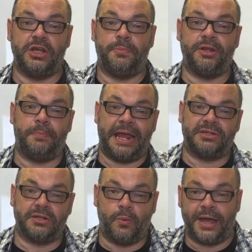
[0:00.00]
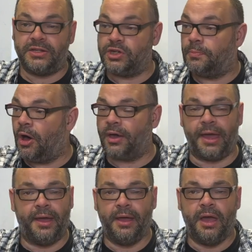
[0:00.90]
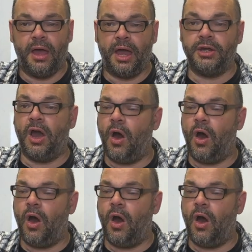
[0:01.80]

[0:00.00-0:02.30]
you put the pencil away into your pocket, and you go,